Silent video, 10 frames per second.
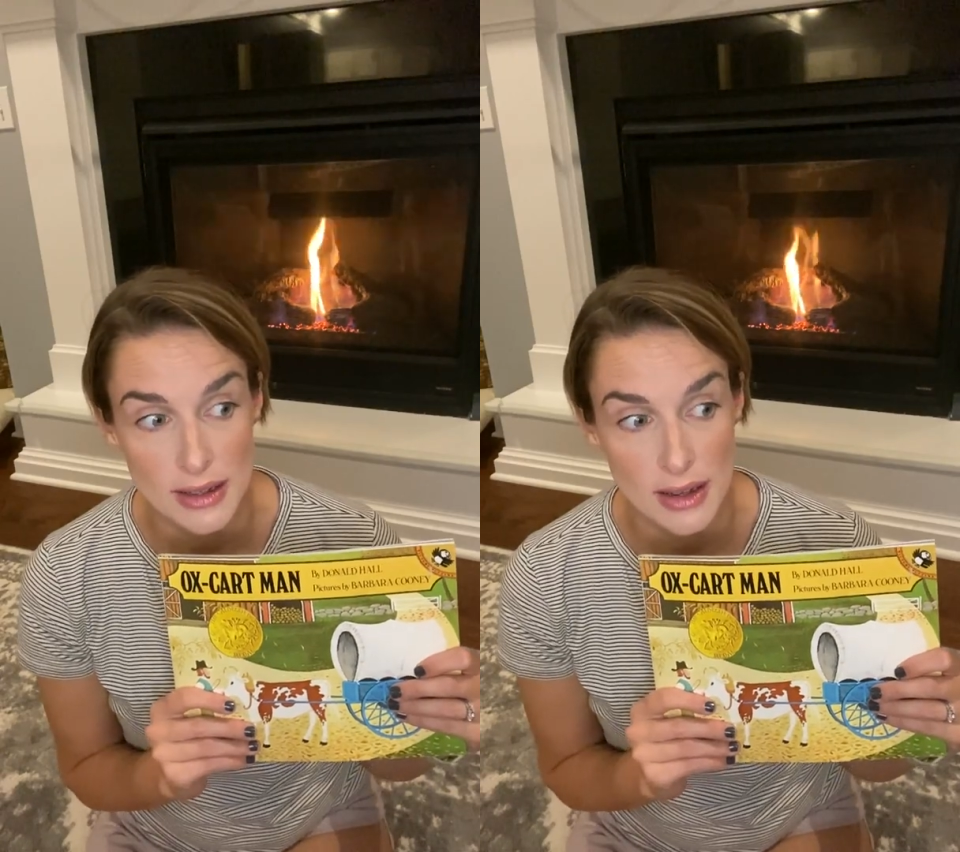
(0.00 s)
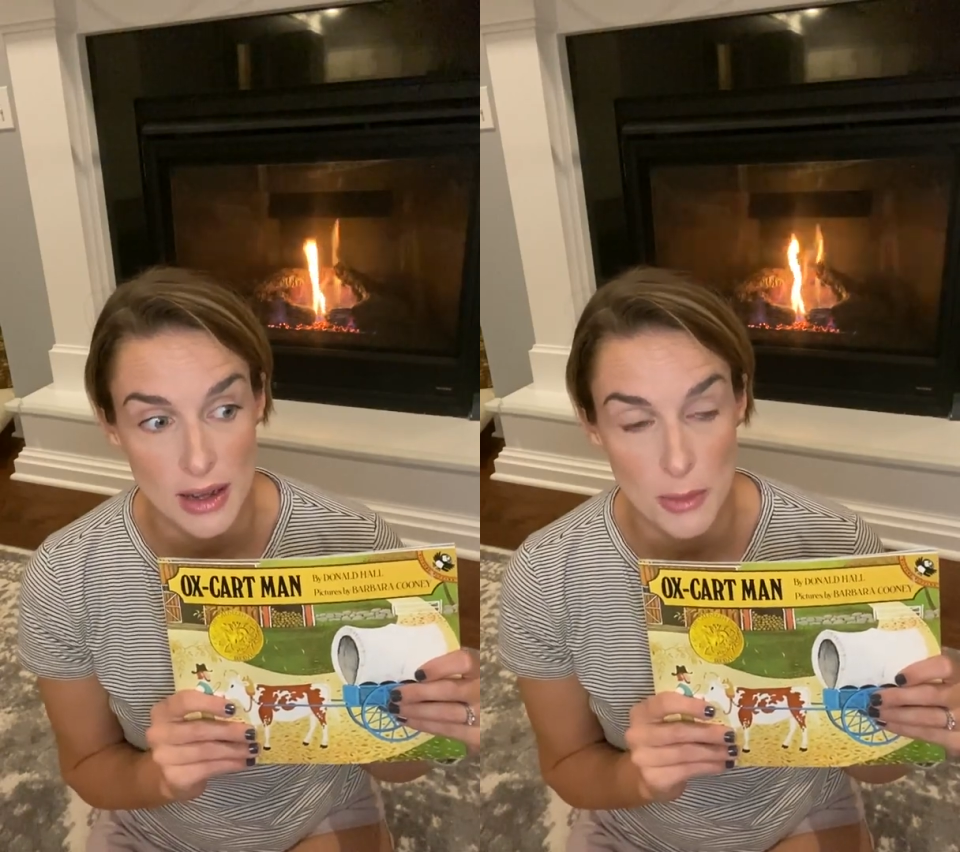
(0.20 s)

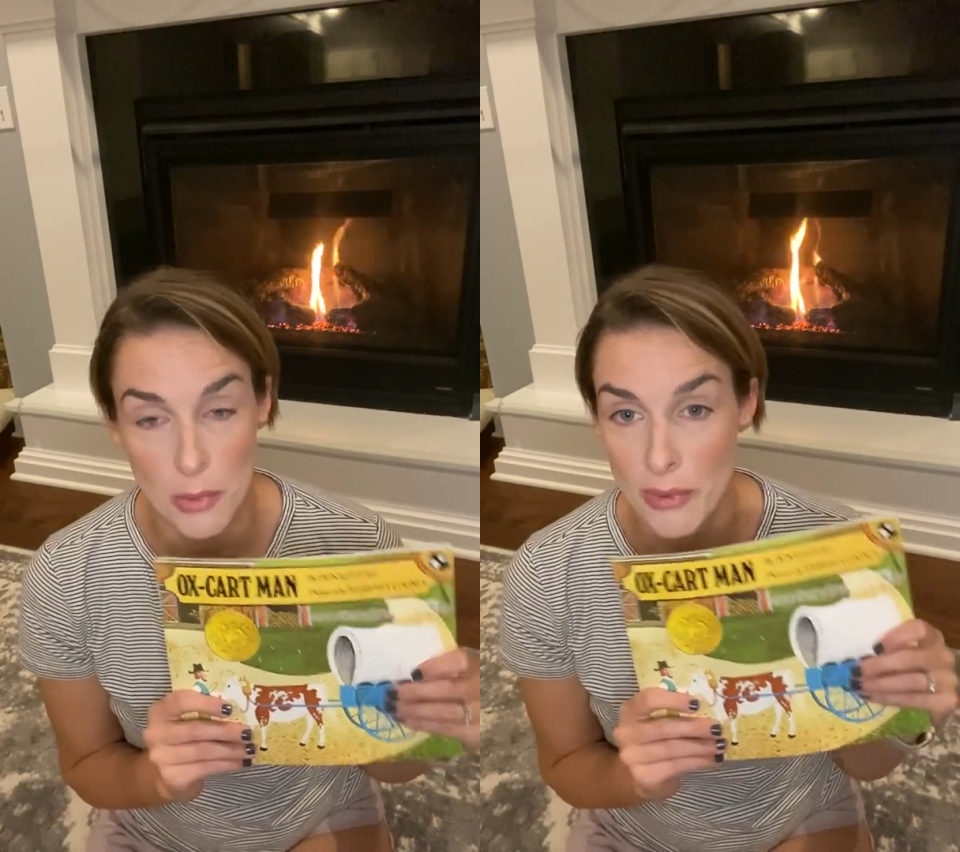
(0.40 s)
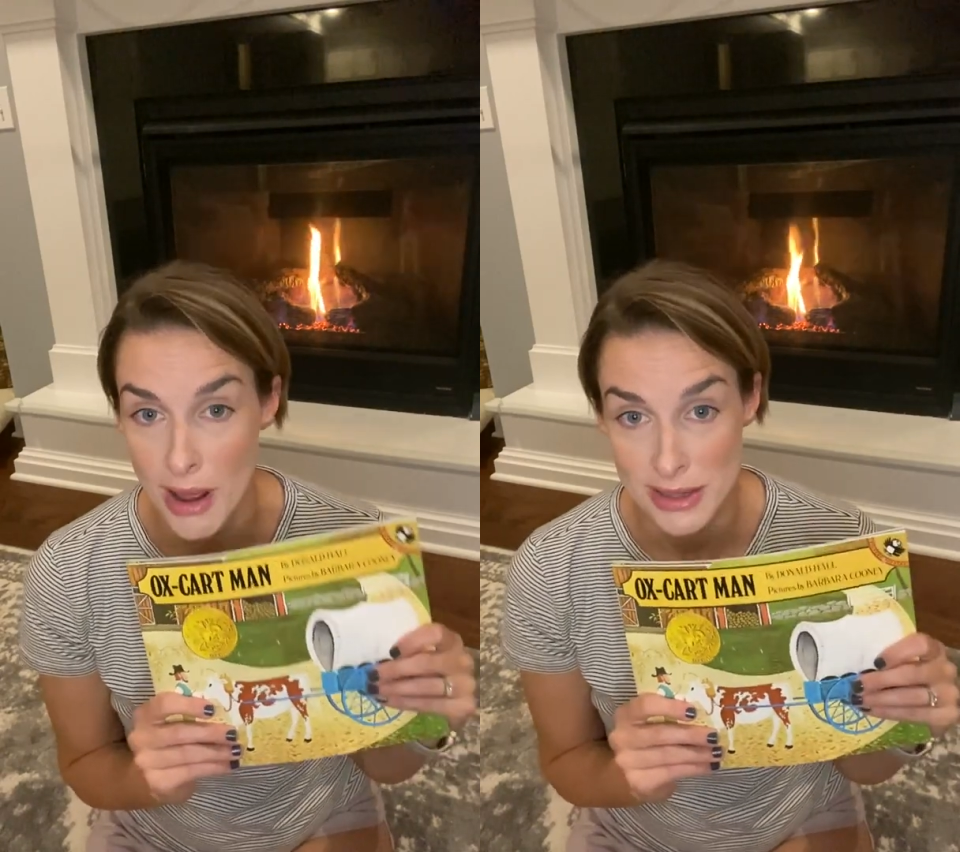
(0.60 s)

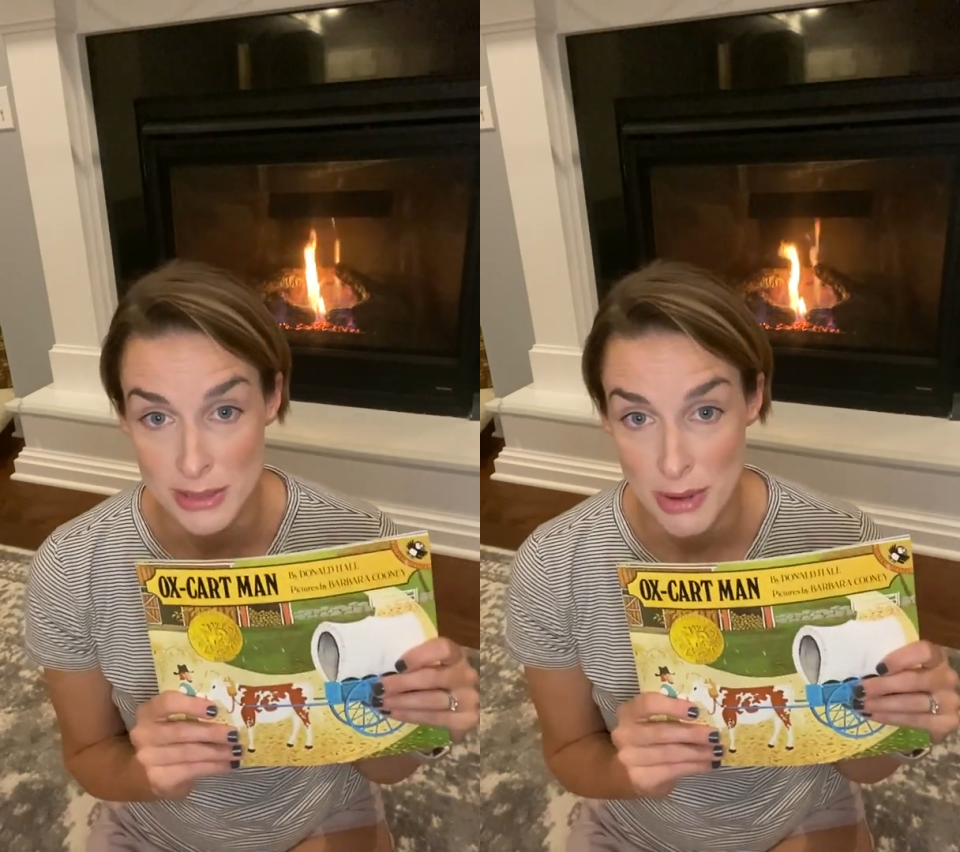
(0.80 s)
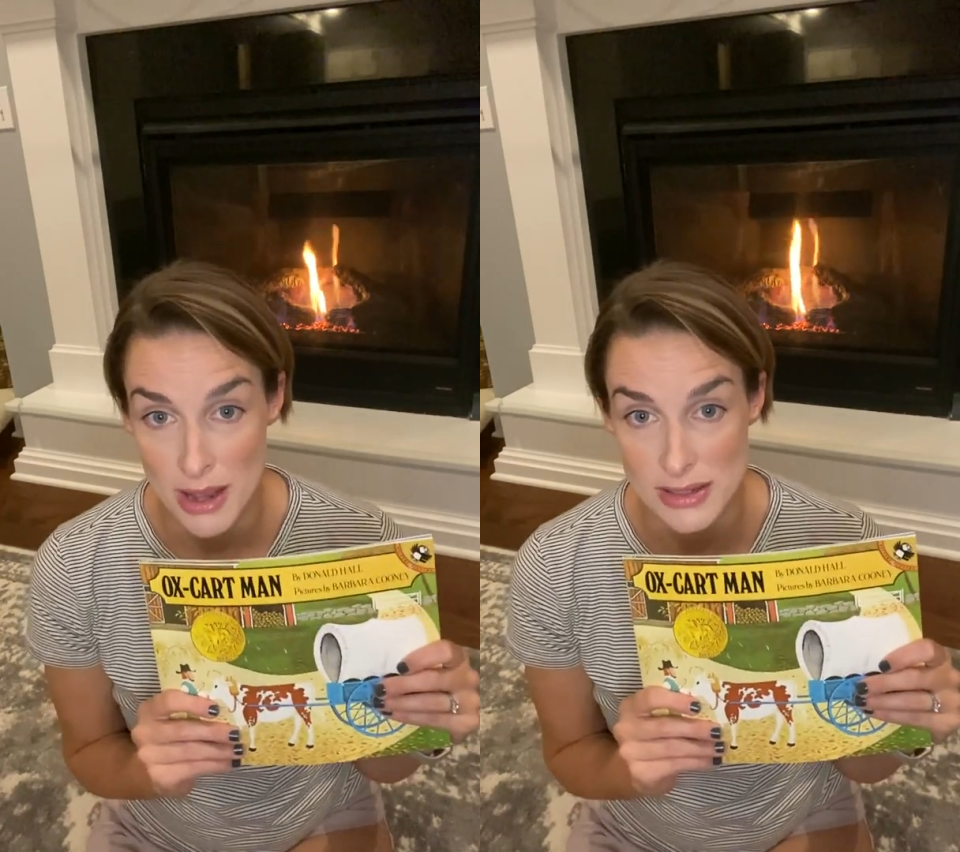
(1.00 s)

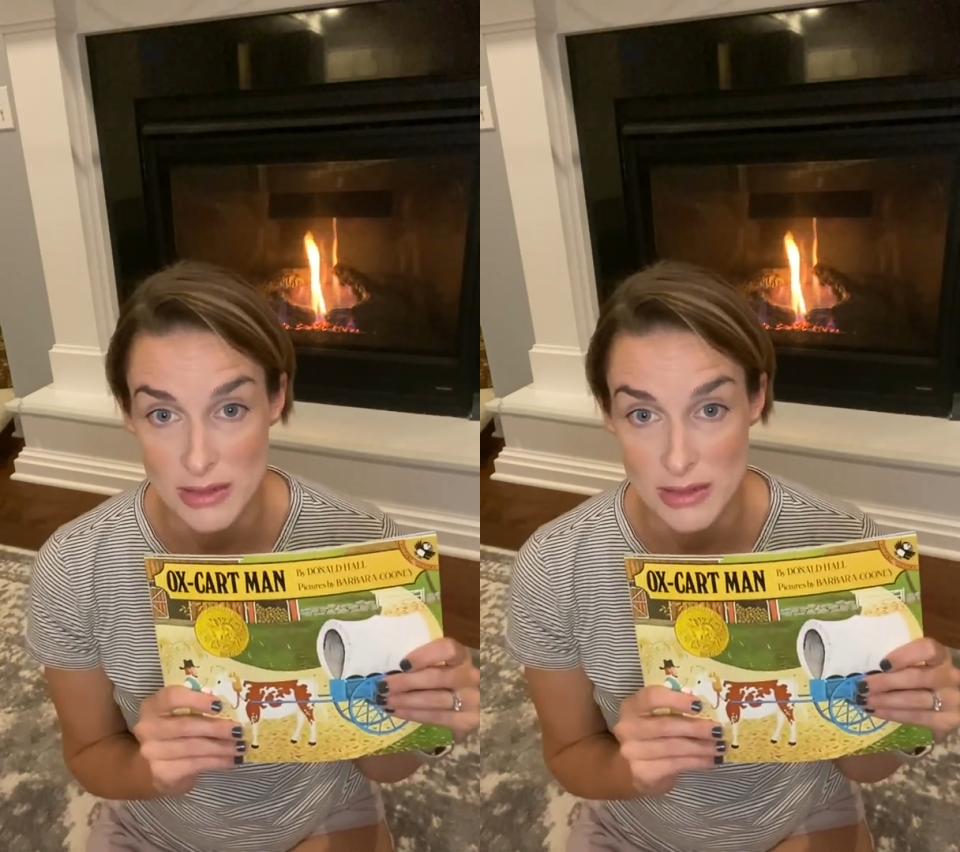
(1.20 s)
Roxaboxen,